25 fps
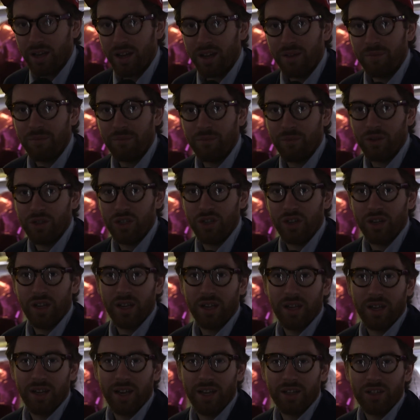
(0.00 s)
We're doing a
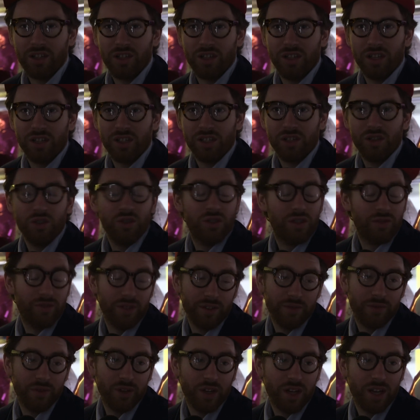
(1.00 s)
collection exclusively
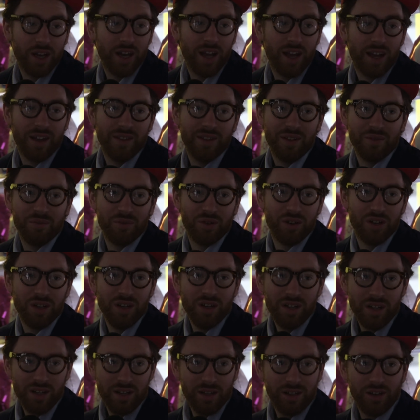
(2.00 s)
for Colette, and then we're
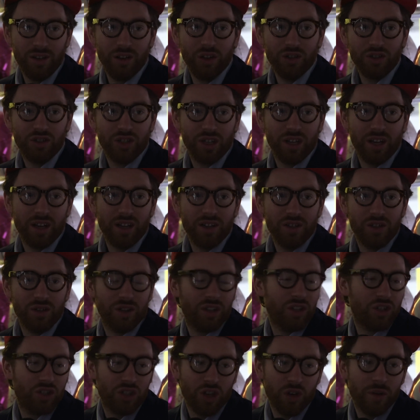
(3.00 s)
launching it and
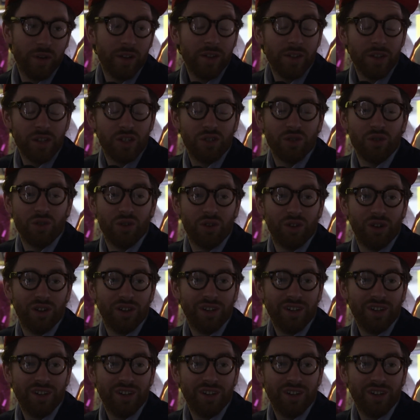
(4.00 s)
doing a show in the store.